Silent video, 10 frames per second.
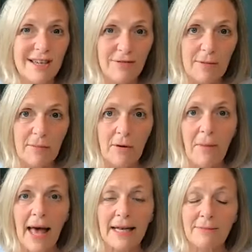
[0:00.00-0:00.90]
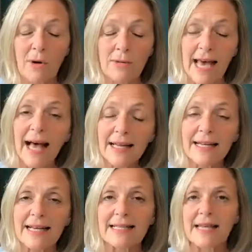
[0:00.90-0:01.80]
different
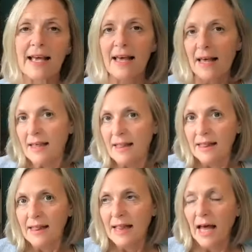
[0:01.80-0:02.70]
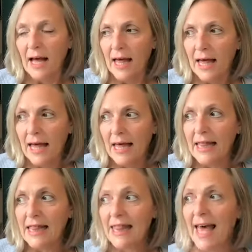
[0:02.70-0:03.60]
modalities
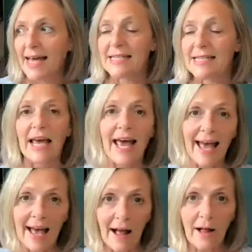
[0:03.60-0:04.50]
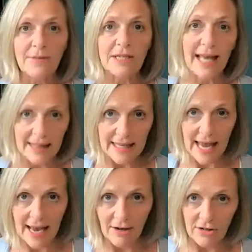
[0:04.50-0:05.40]
that help to get the
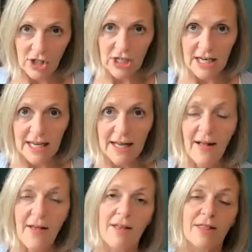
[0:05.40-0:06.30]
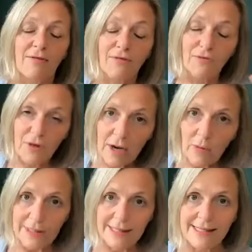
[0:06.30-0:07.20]
energy, the
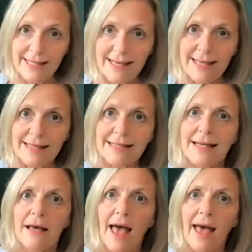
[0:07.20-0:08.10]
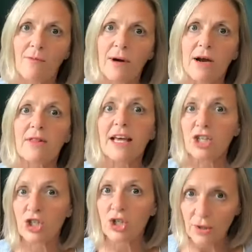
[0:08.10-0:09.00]
frequencies where they
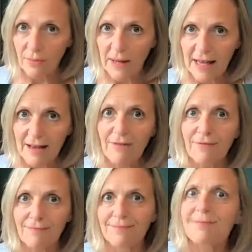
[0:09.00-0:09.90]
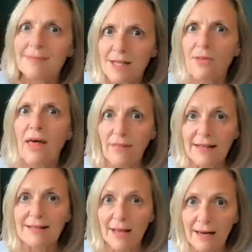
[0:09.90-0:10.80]
should be, so that
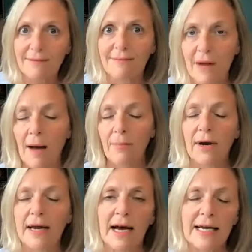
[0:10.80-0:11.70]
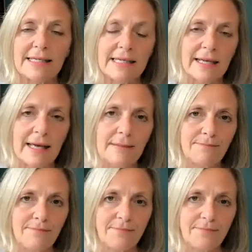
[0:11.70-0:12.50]
things can operate ideally.